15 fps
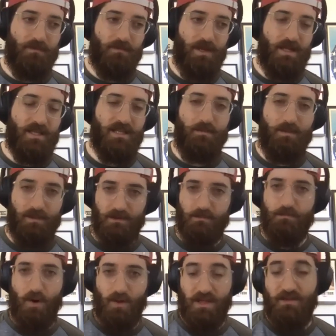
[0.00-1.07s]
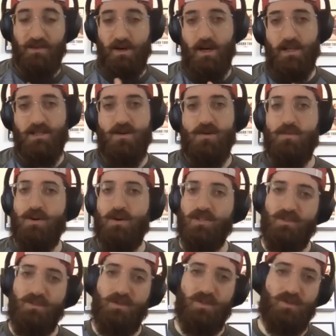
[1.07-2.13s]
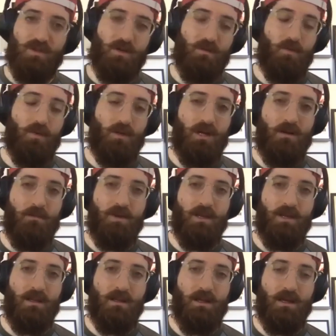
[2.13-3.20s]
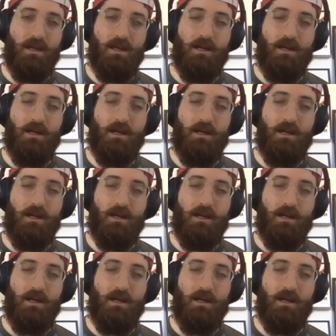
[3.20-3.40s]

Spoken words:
ends up both living on its own, but also usually will accompany like